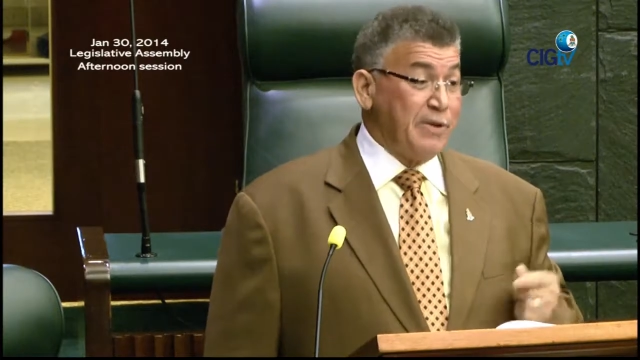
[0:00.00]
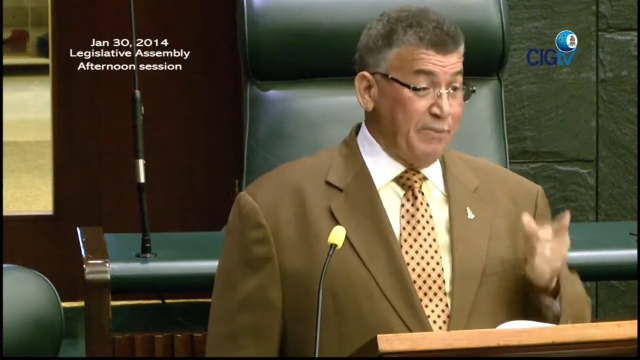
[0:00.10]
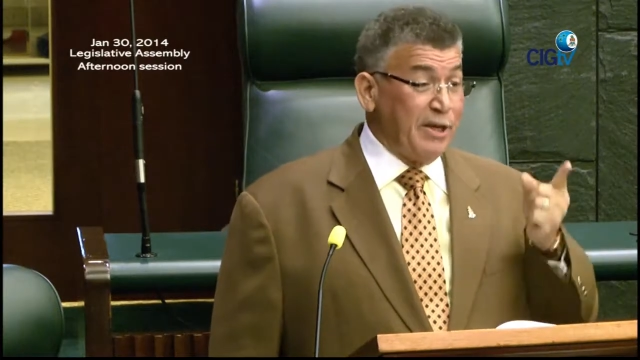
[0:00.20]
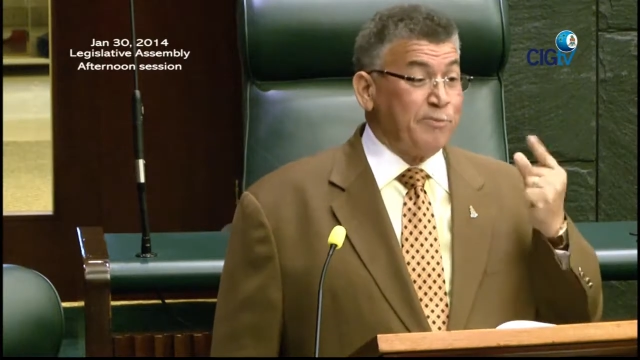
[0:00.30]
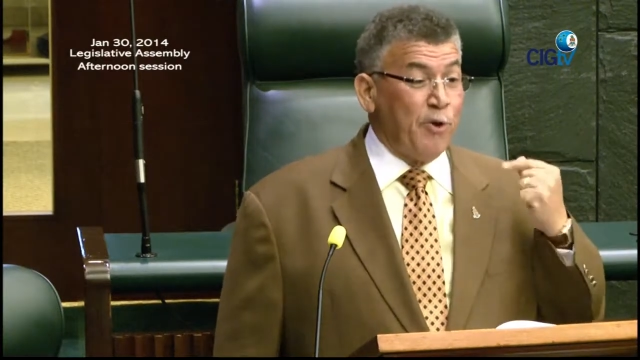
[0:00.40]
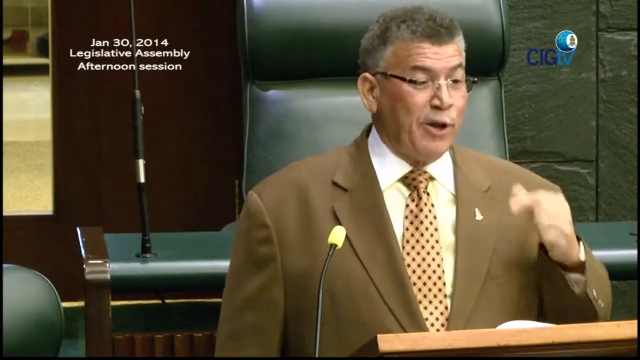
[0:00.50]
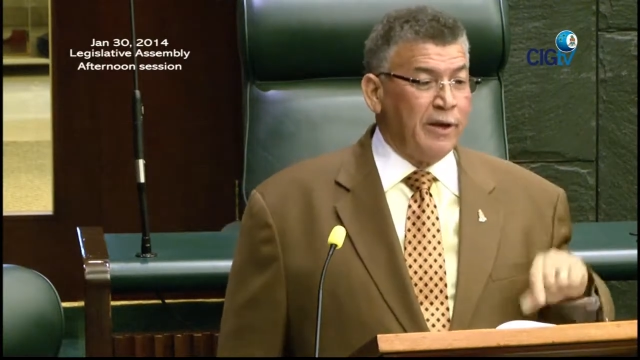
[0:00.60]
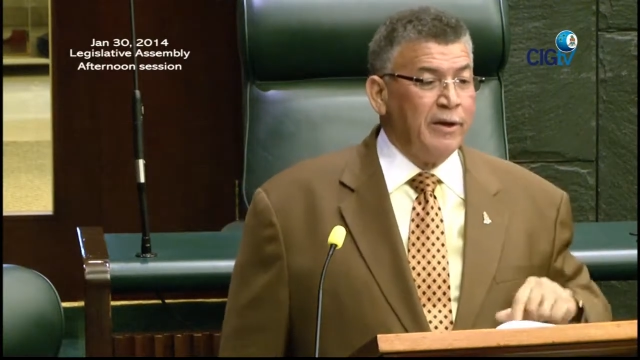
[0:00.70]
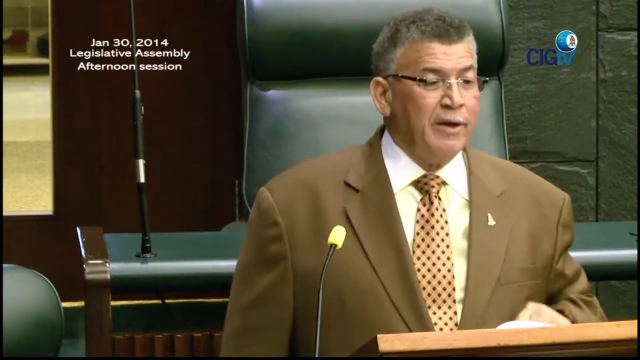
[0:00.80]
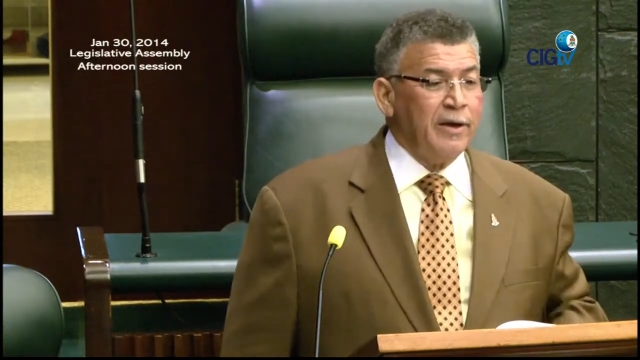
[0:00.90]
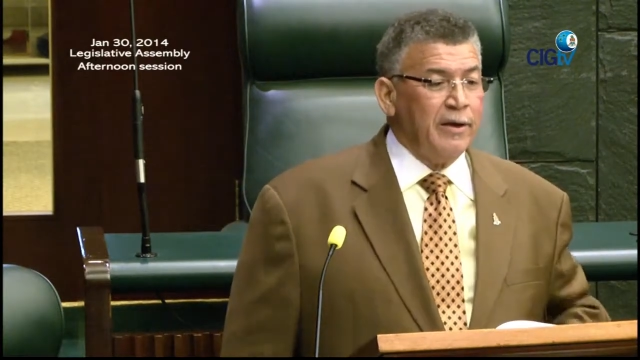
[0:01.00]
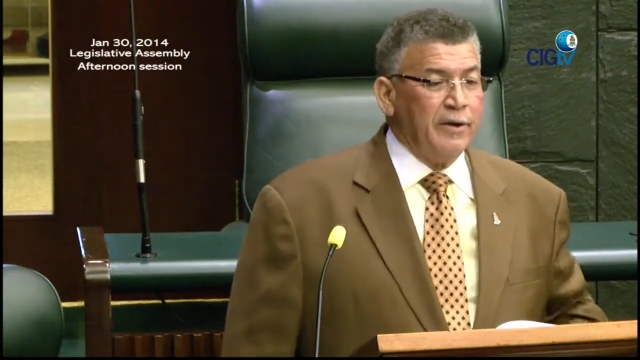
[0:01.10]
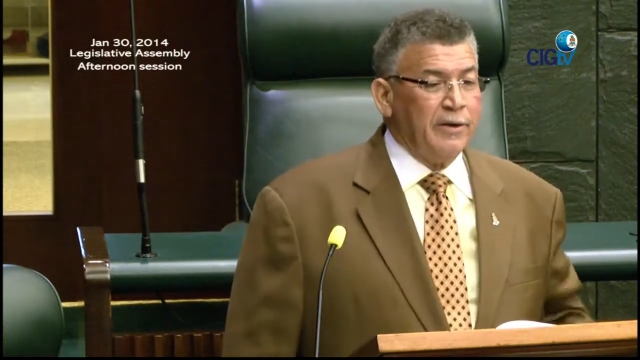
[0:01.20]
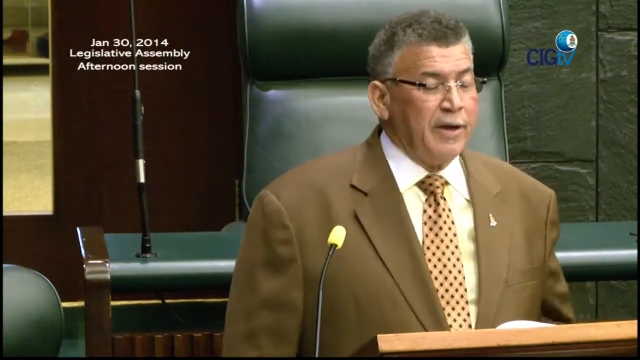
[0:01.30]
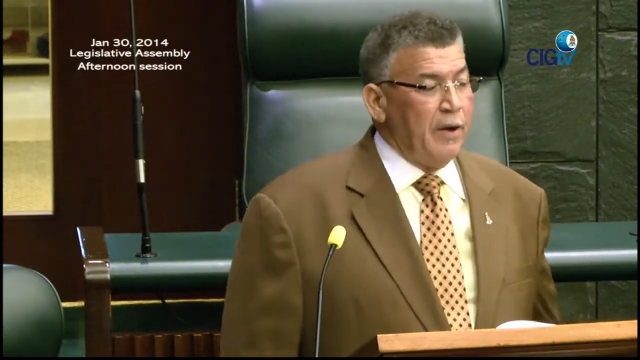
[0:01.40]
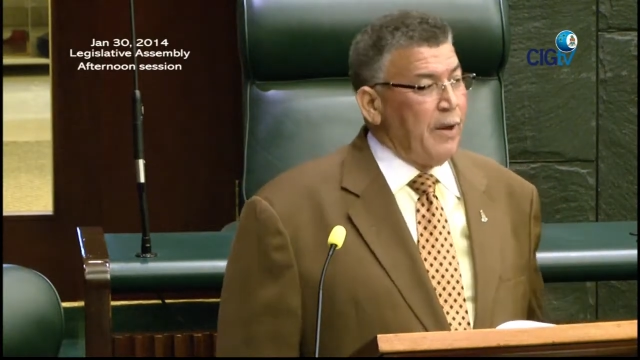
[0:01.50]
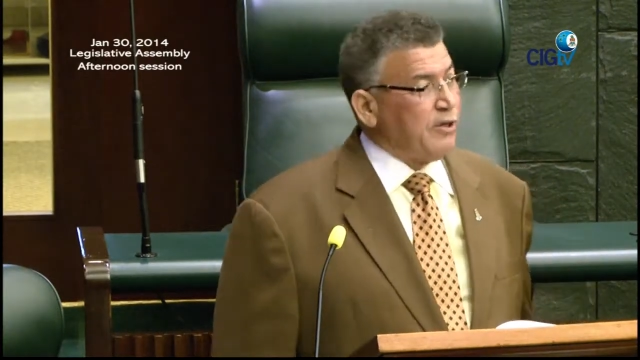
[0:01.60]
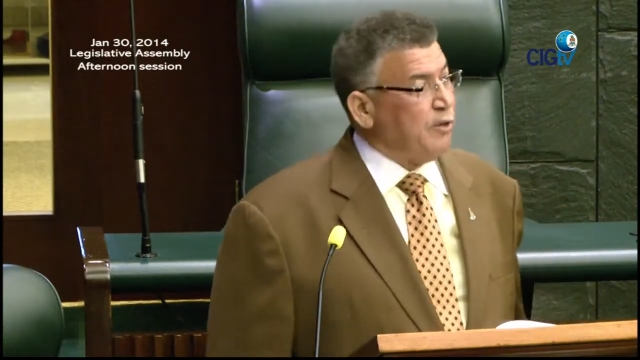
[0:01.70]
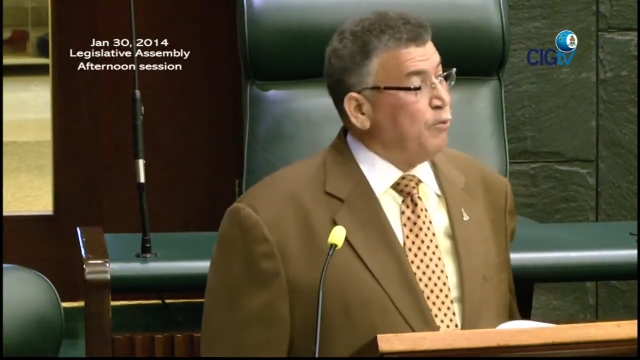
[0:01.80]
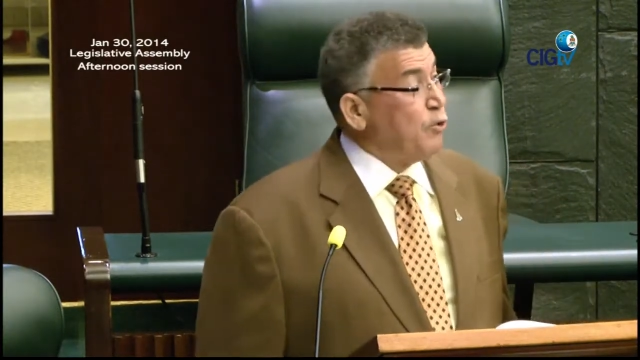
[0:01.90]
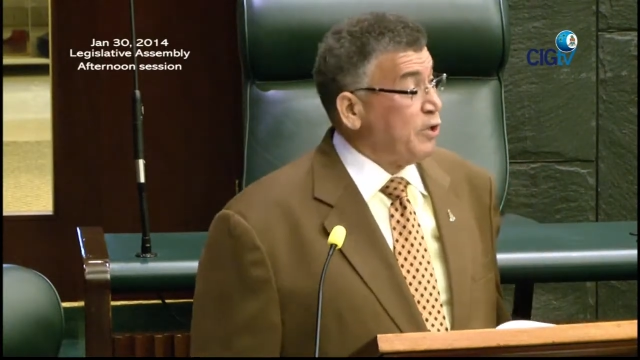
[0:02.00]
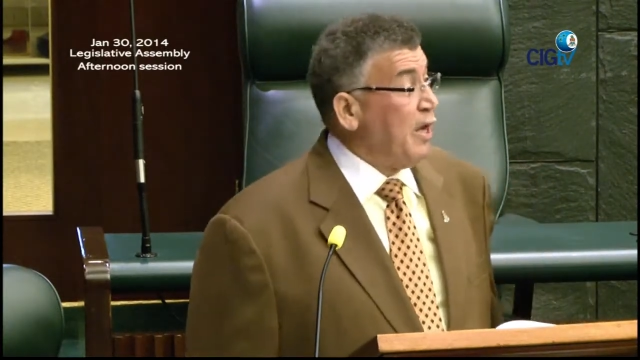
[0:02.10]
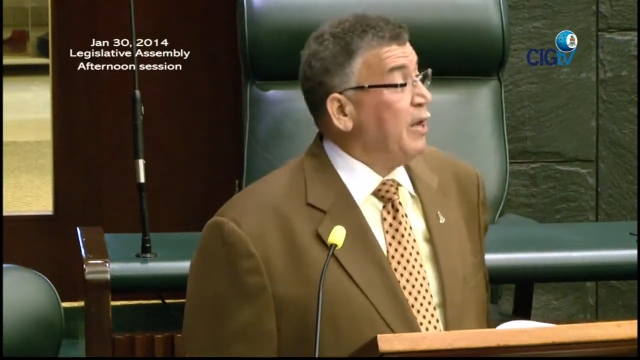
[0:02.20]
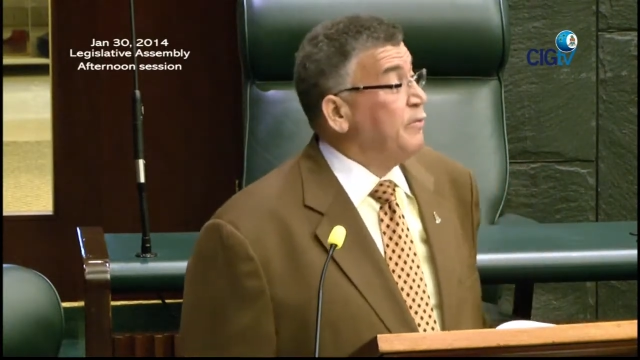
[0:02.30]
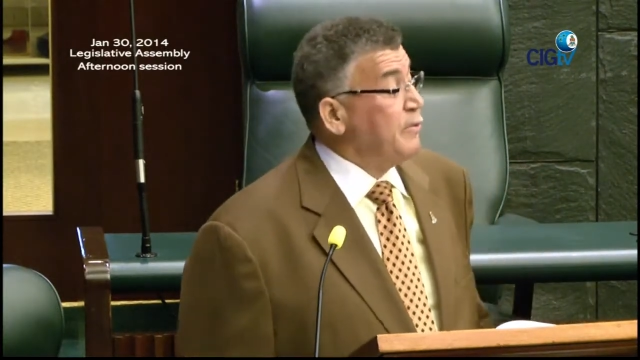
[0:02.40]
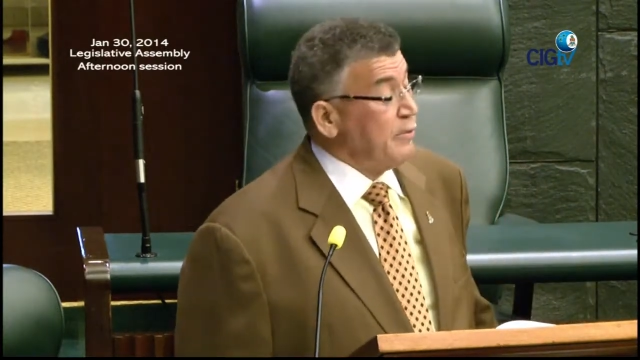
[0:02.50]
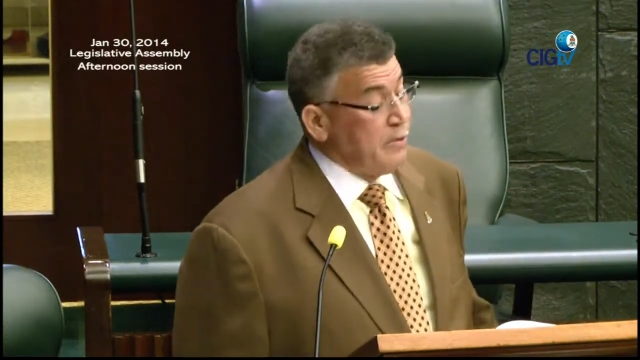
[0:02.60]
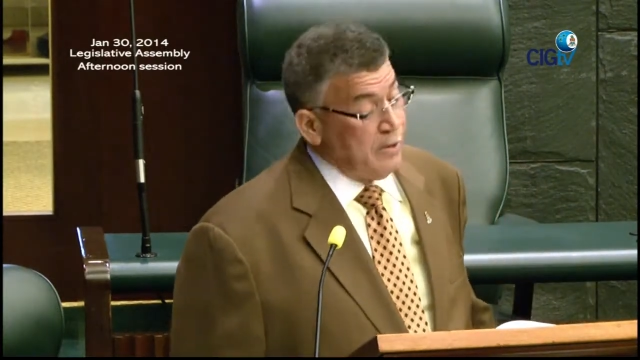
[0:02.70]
Something is pointing in the other direction most times.